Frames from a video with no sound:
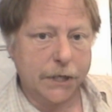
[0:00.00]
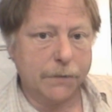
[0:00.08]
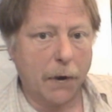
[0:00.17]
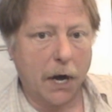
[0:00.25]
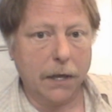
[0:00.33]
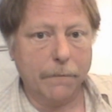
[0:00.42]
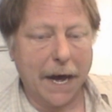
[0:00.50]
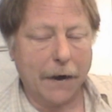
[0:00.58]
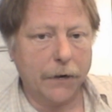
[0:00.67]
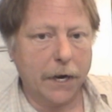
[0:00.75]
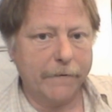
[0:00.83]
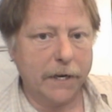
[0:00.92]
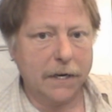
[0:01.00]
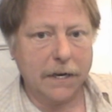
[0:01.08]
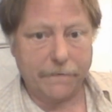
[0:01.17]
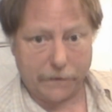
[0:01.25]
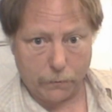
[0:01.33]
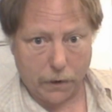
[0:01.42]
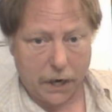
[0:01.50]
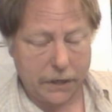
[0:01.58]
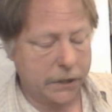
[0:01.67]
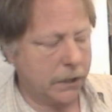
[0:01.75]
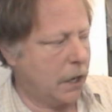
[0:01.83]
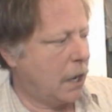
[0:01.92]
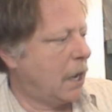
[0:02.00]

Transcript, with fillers: a small amount of it if you want.